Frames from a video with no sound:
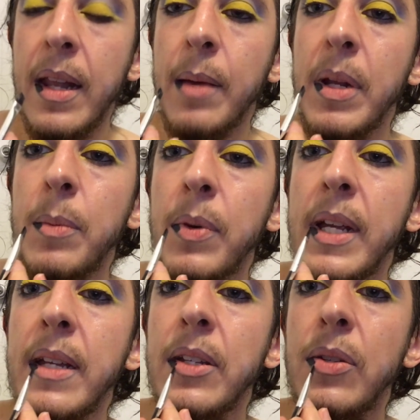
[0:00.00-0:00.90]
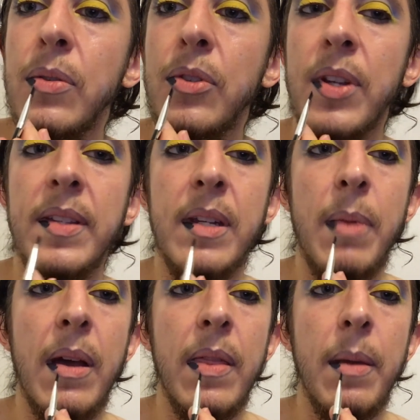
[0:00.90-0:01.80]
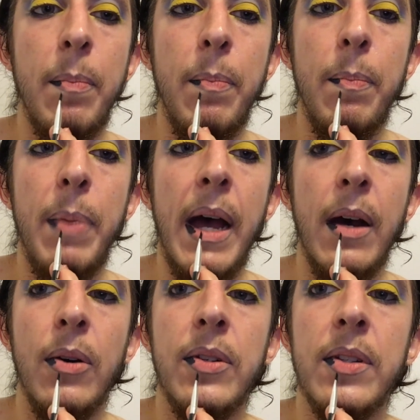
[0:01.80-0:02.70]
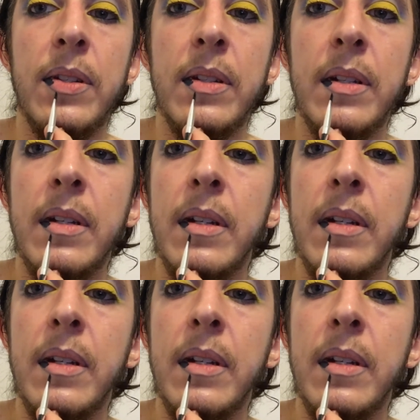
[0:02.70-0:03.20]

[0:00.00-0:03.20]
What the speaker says: And I'm going to bring it to just about the pout.